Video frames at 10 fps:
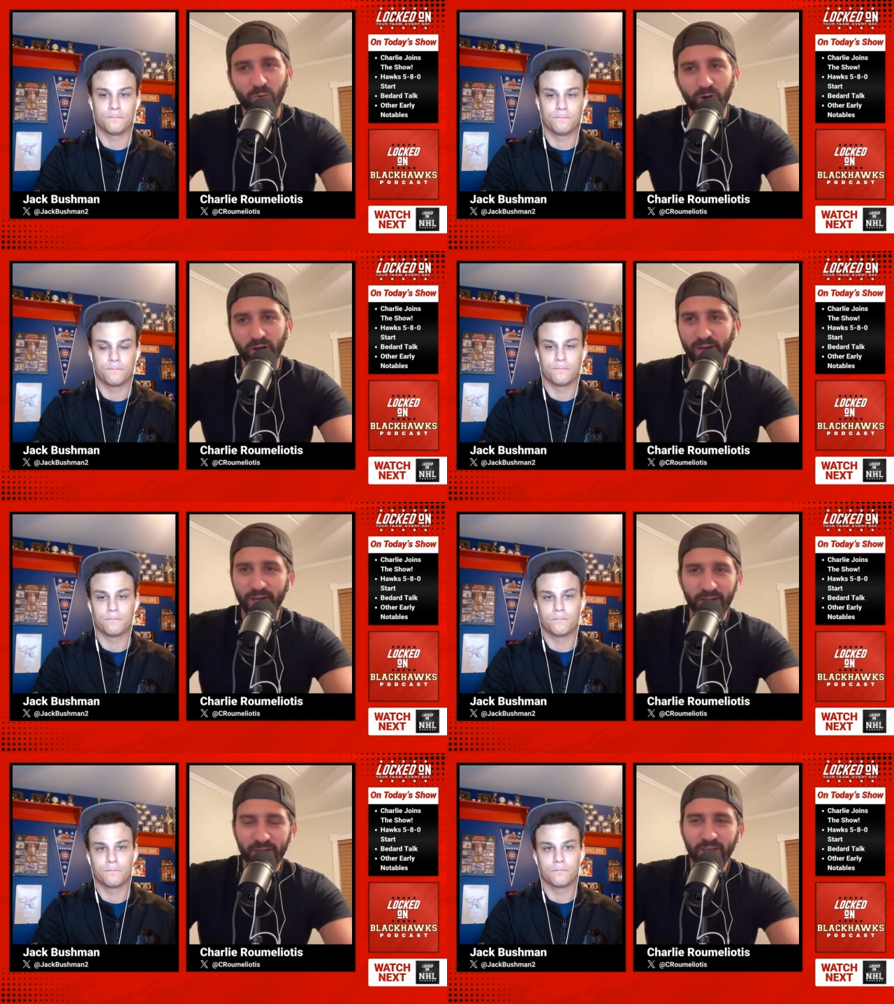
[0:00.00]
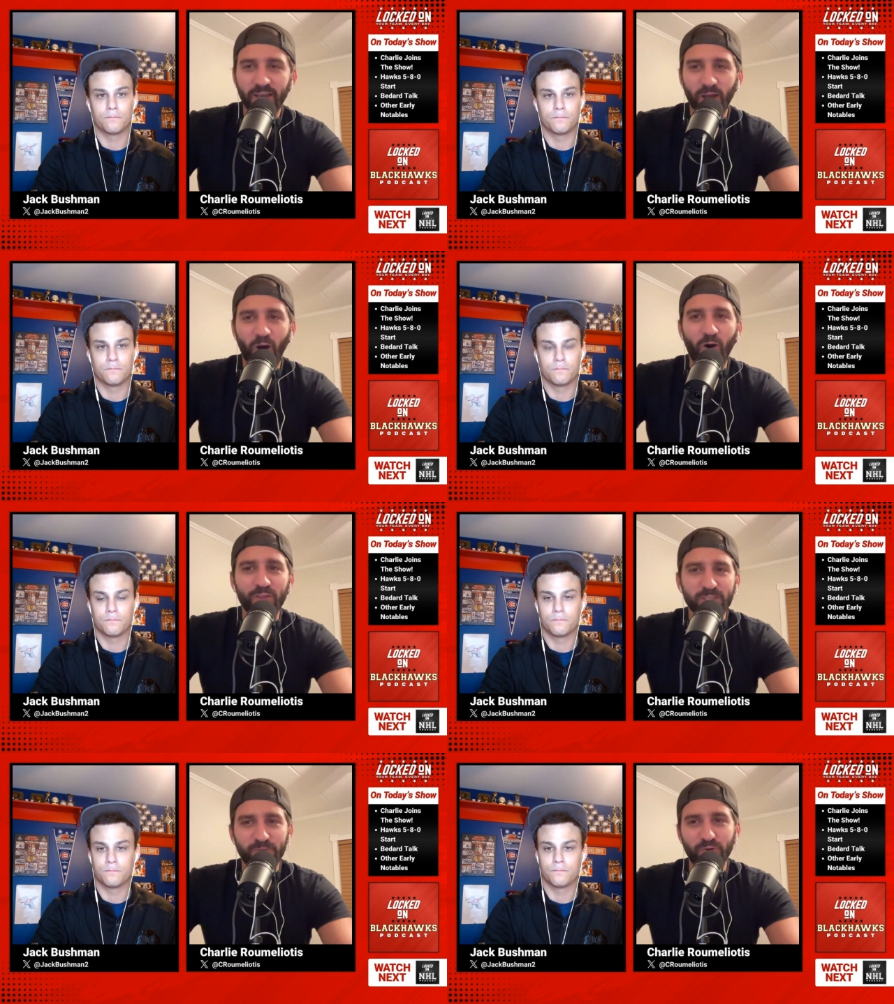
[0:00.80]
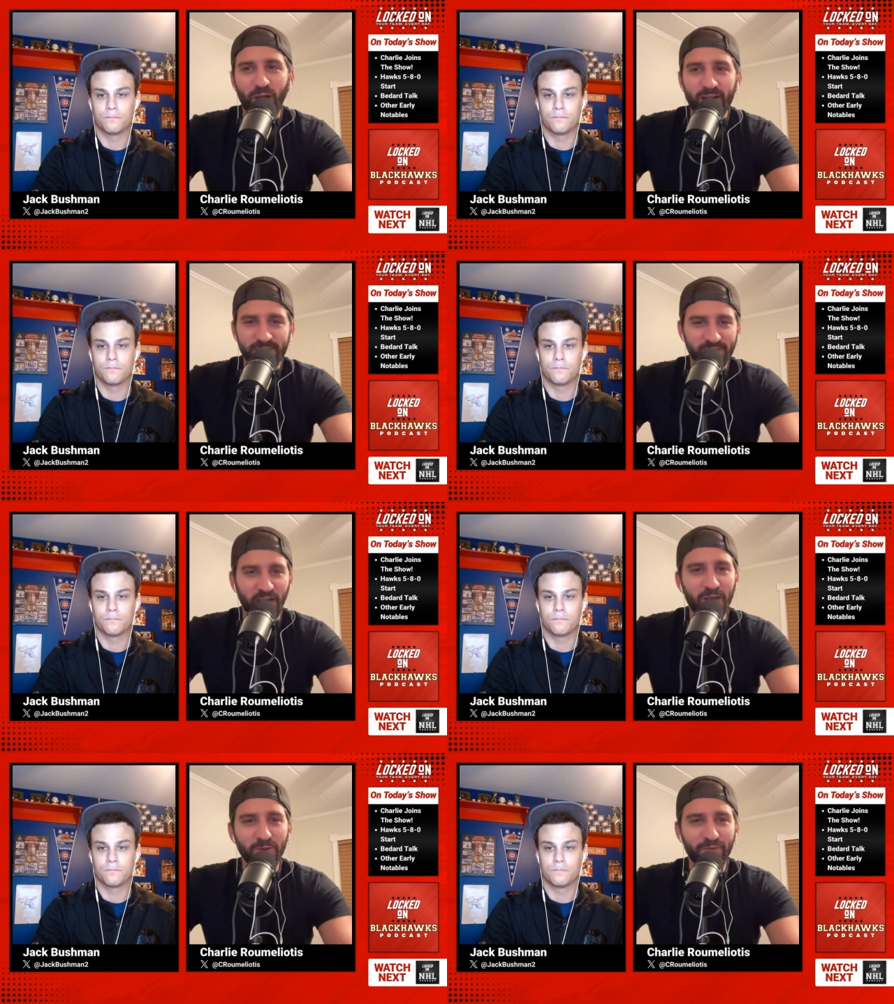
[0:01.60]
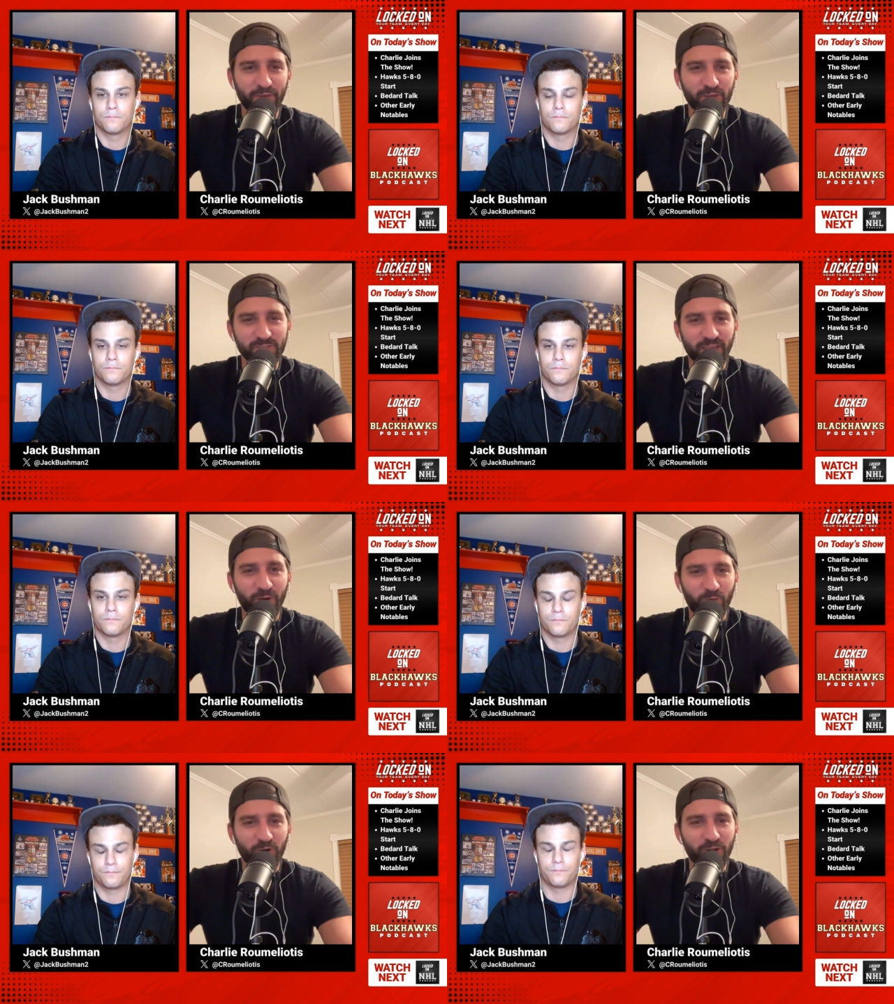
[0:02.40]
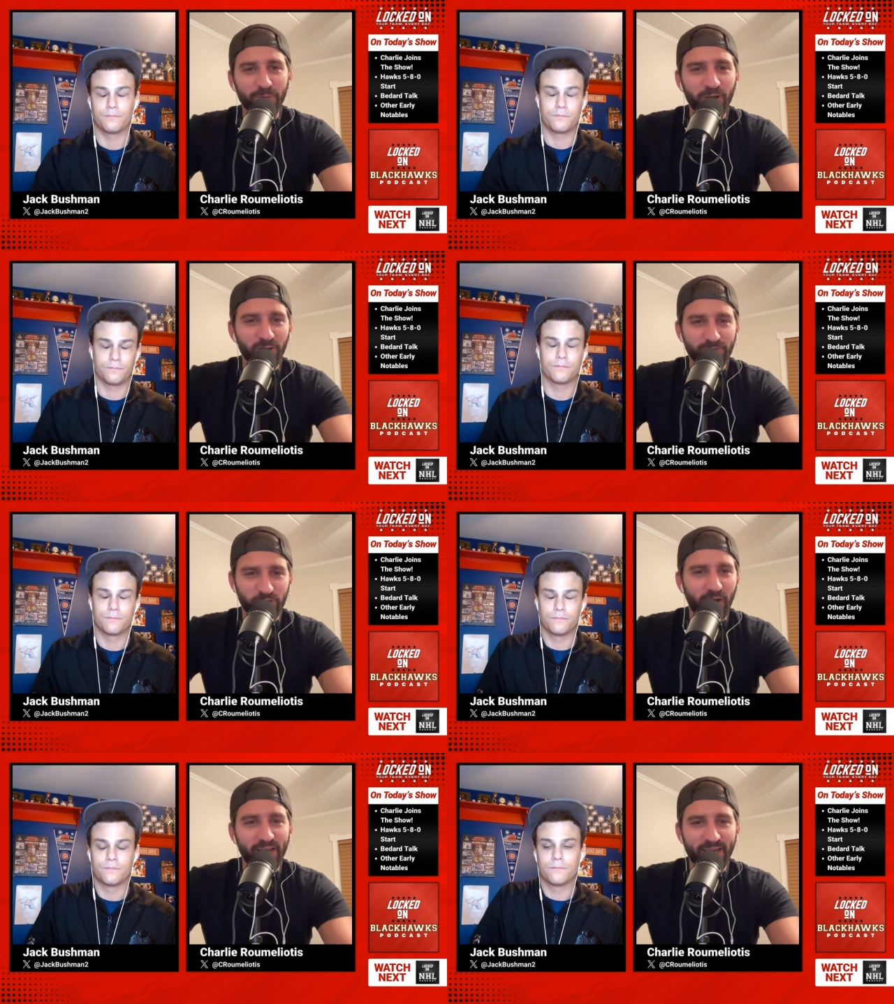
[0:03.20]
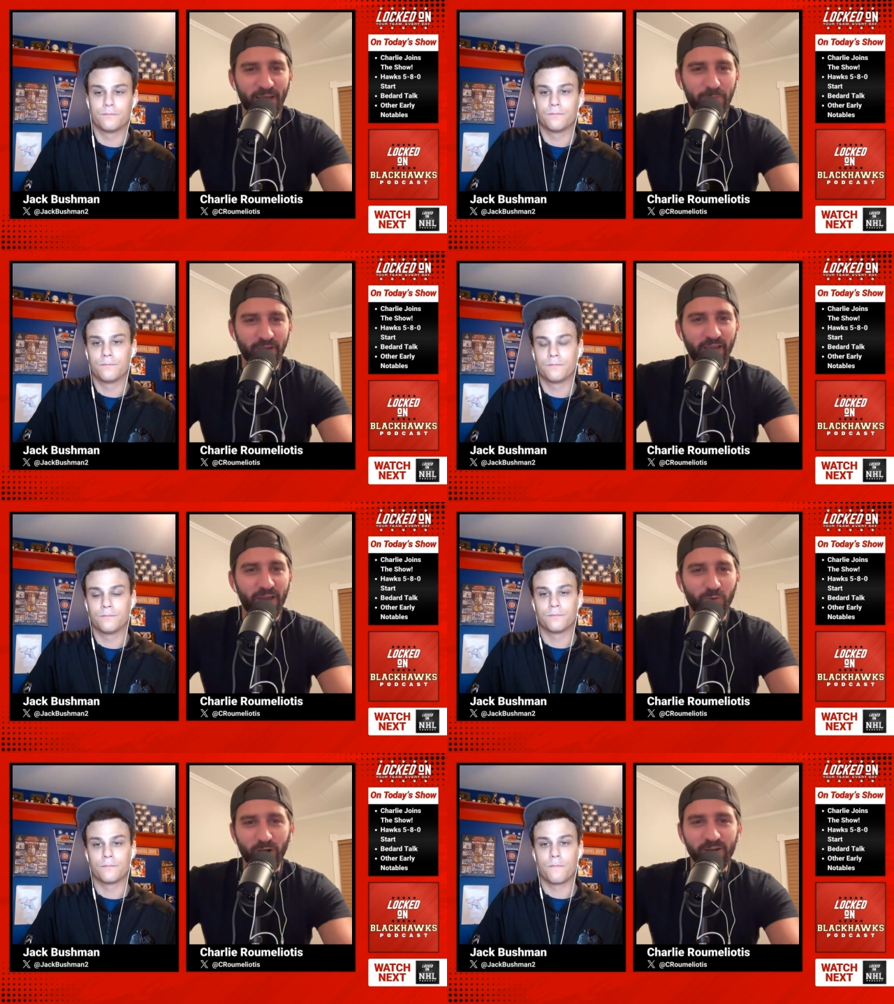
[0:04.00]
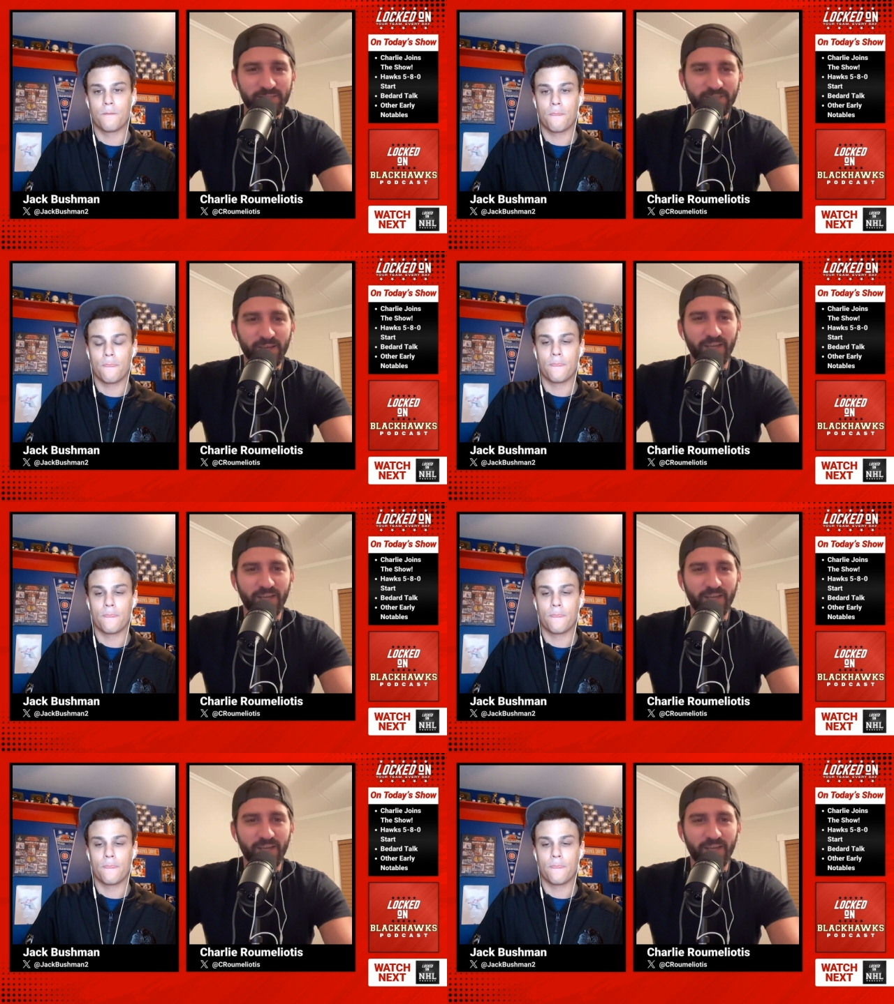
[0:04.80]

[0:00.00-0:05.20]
Speaker 1: where all this practice time, it feels like we're in the middle of training camp again, where it's